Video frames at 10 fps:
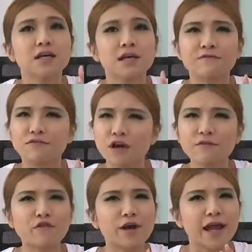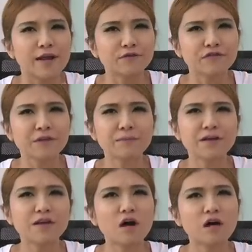If not for everything
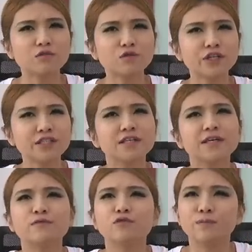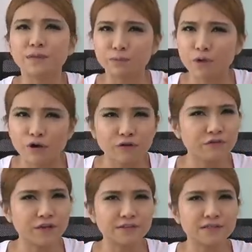being concrete, it would be
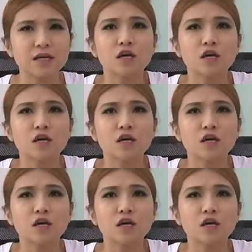perfect.